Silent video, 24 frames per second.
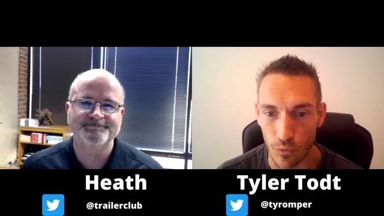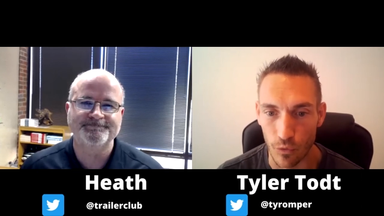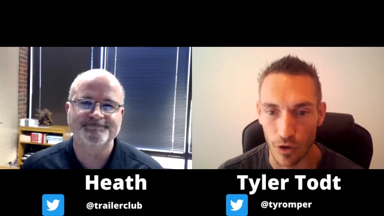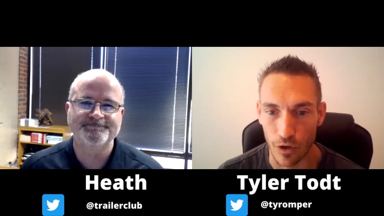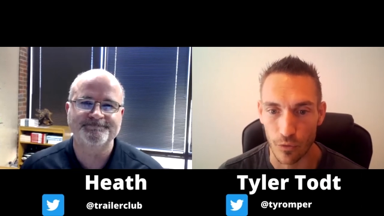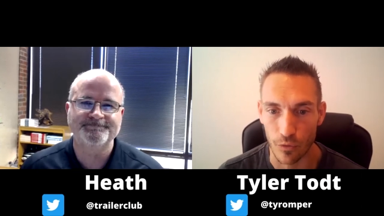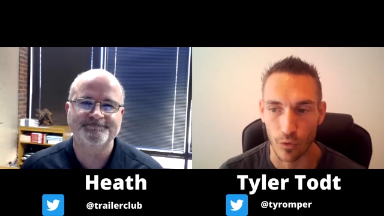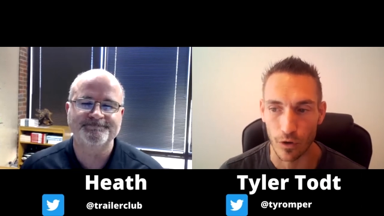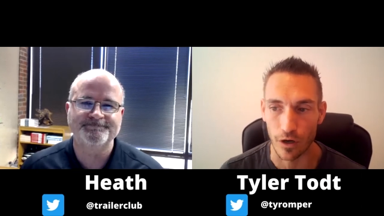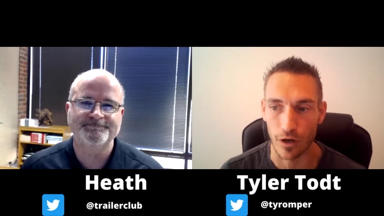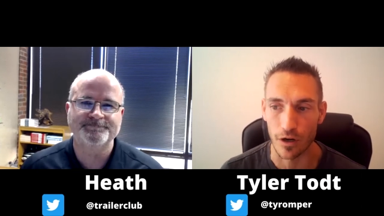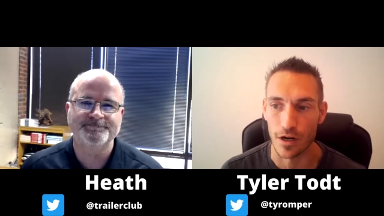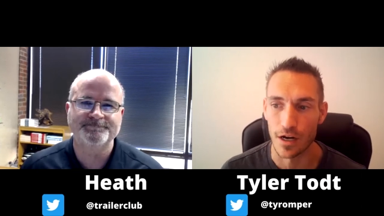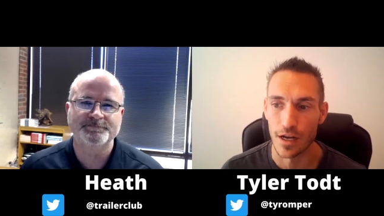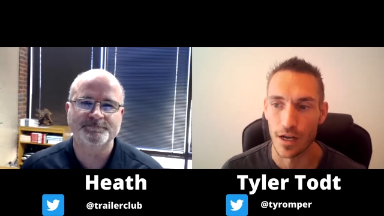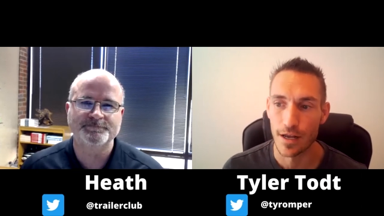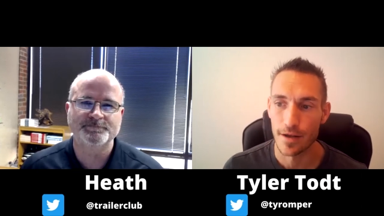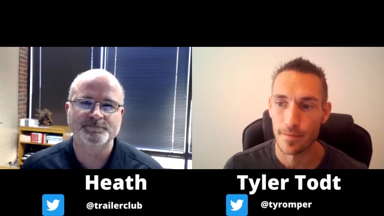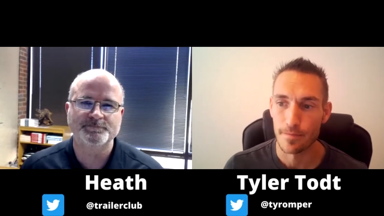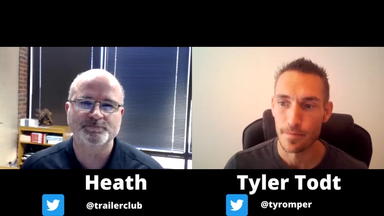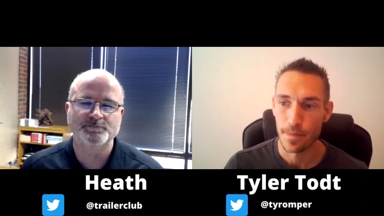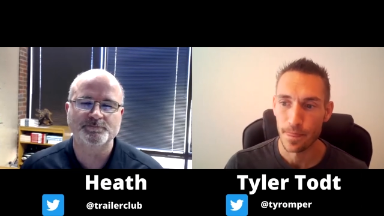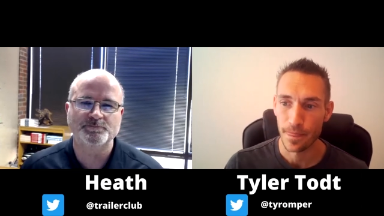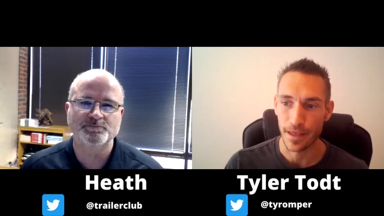Speaker 1: Where,
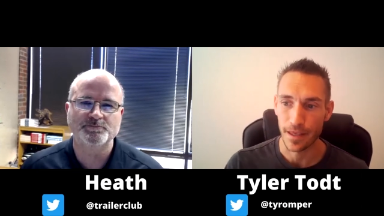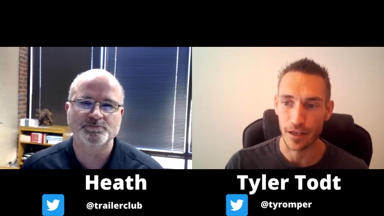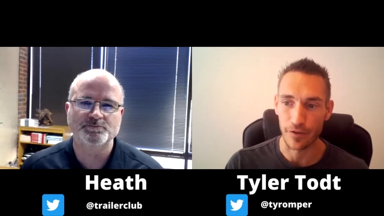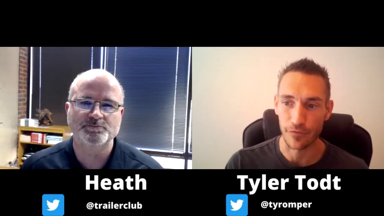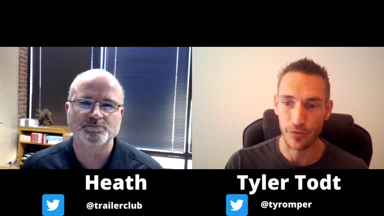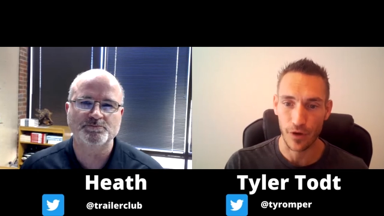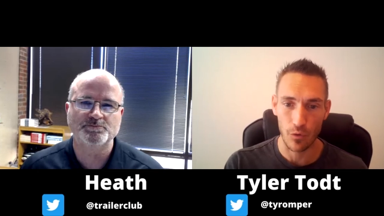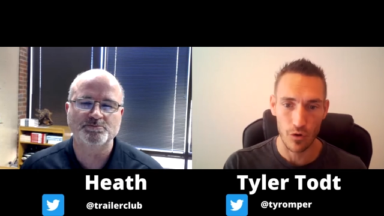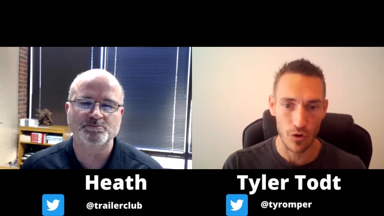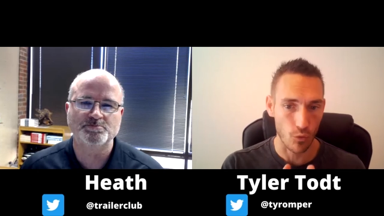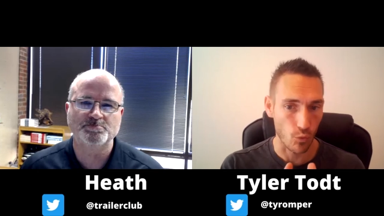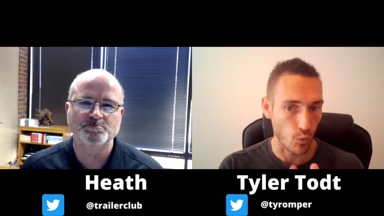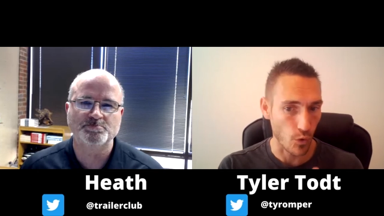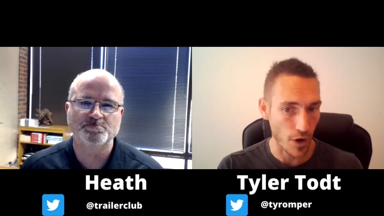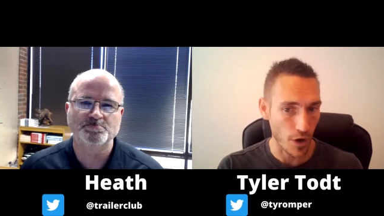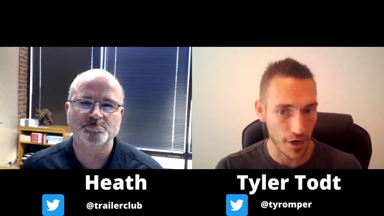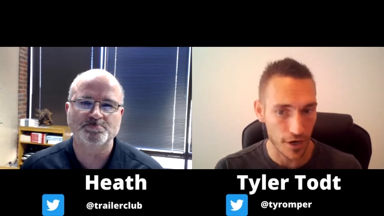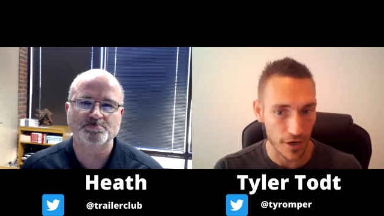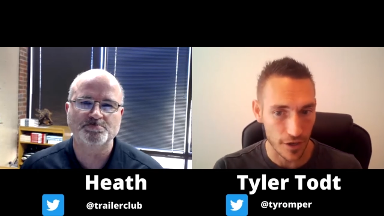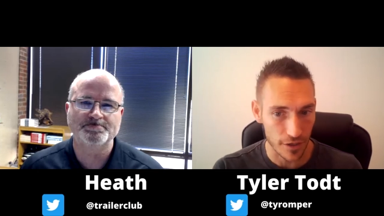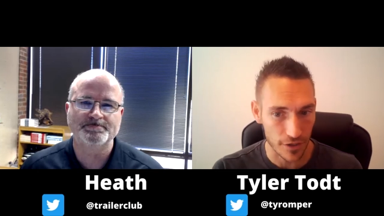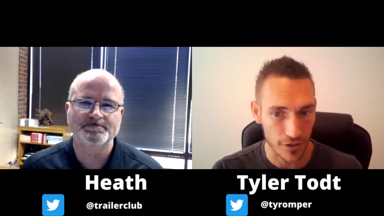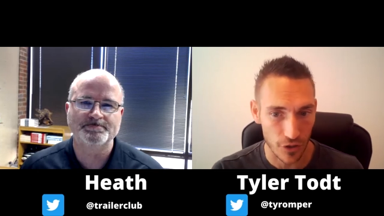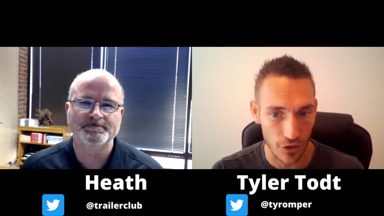if I want to win
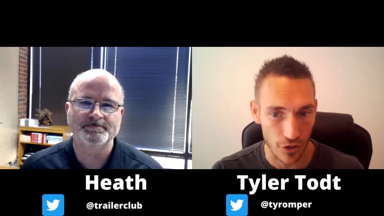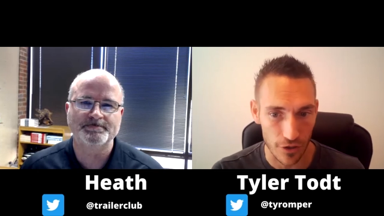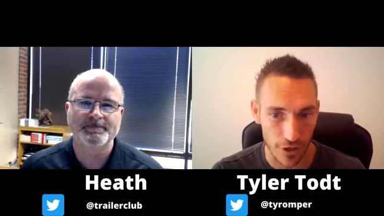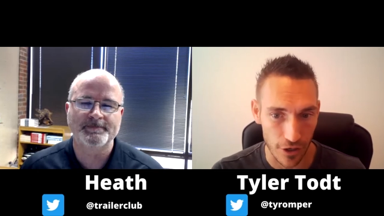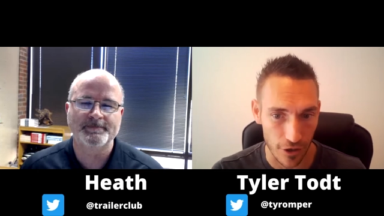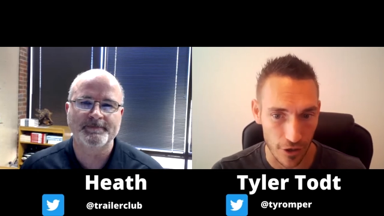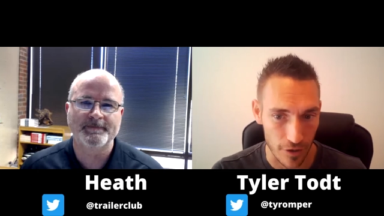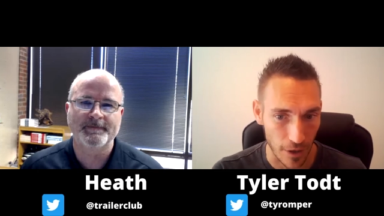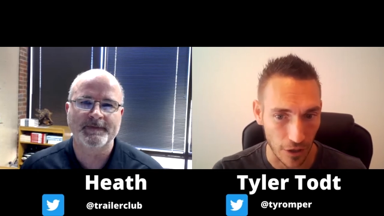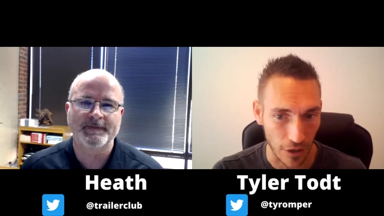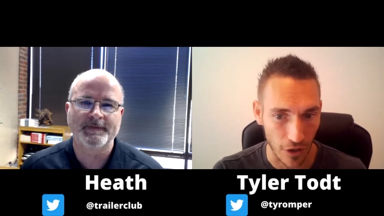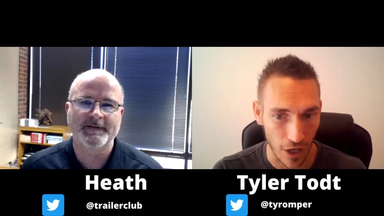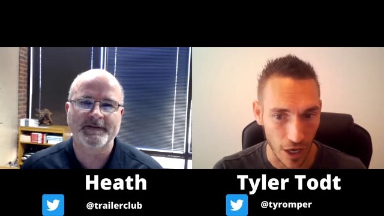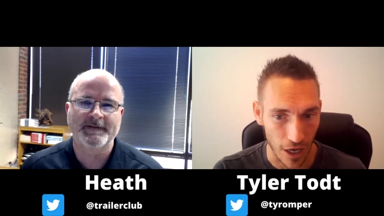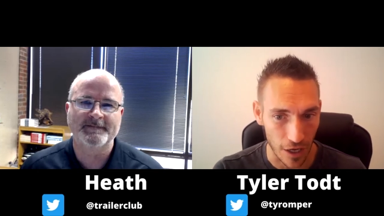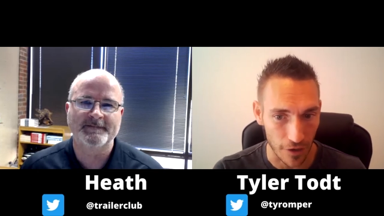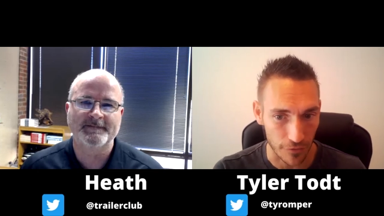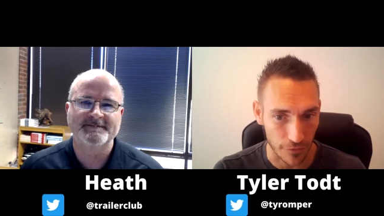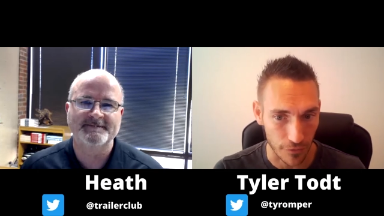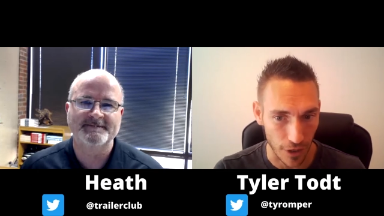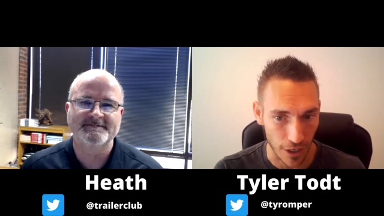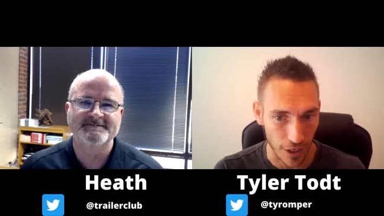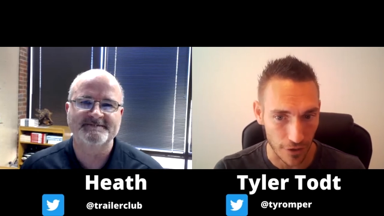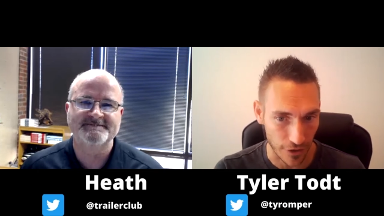at a certain area of my
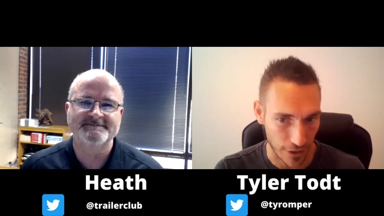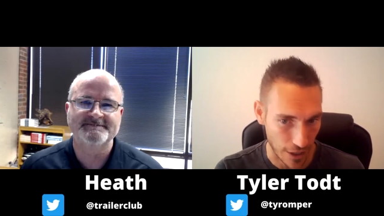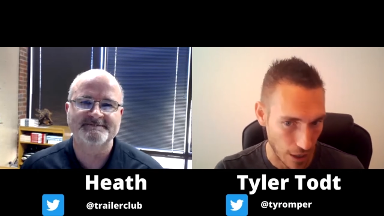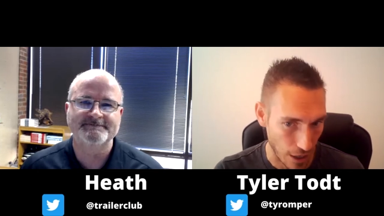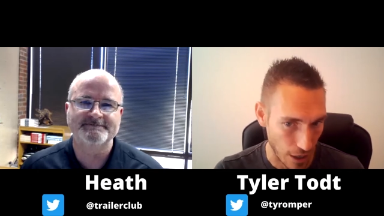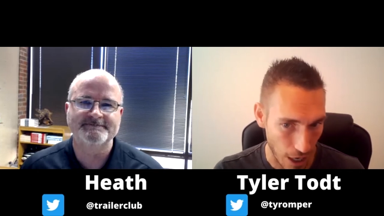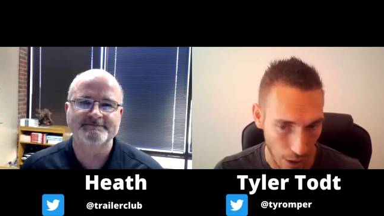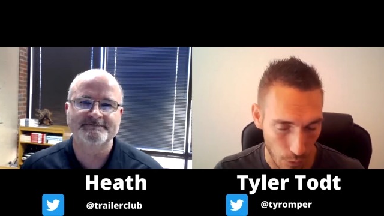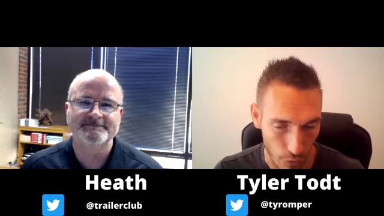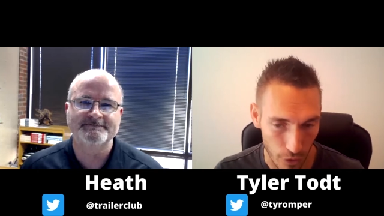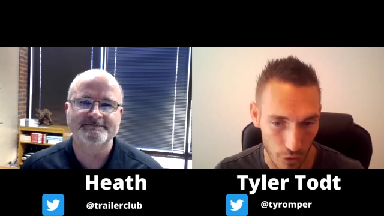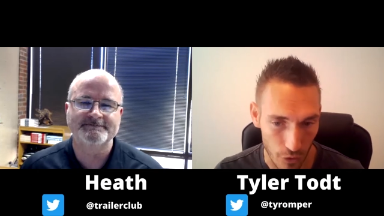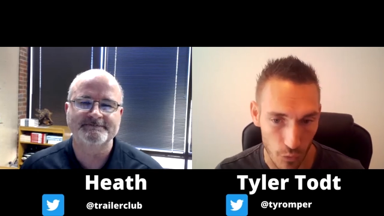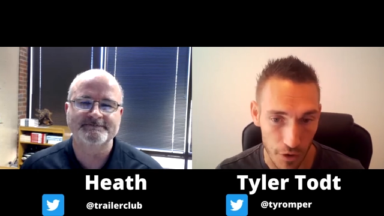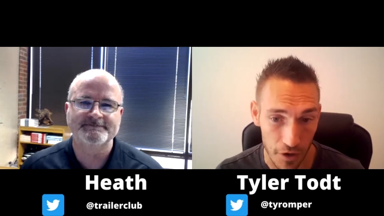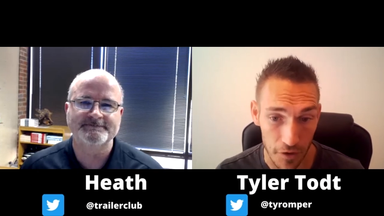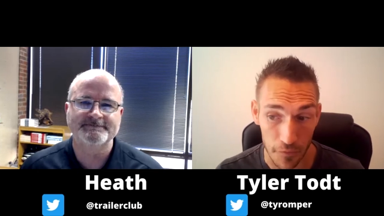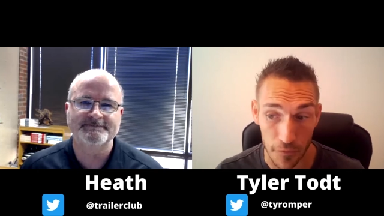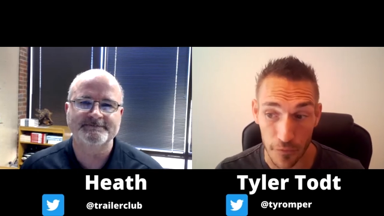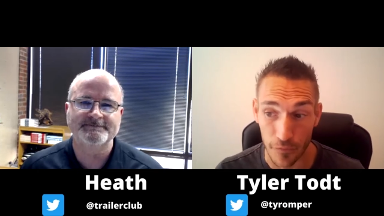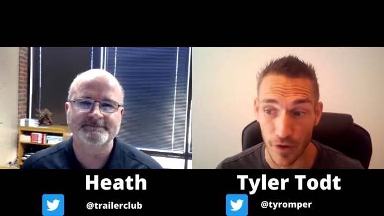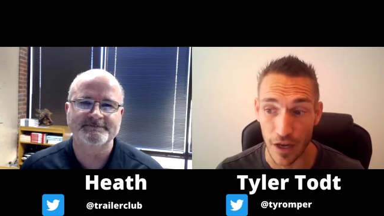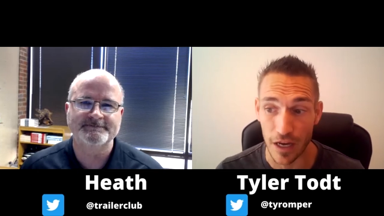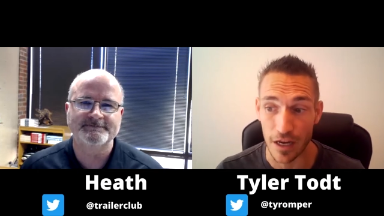life, right? Like I, I want to win
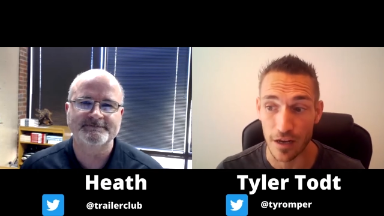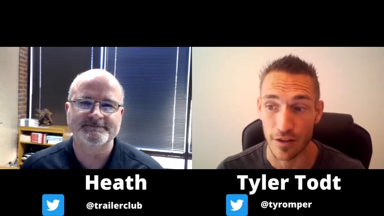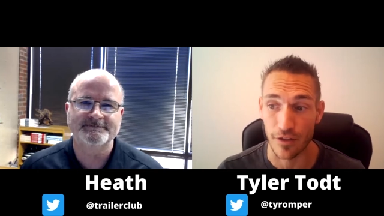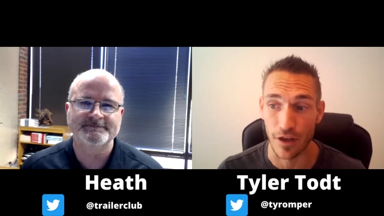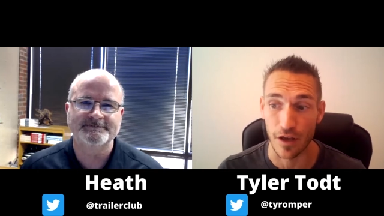at faith.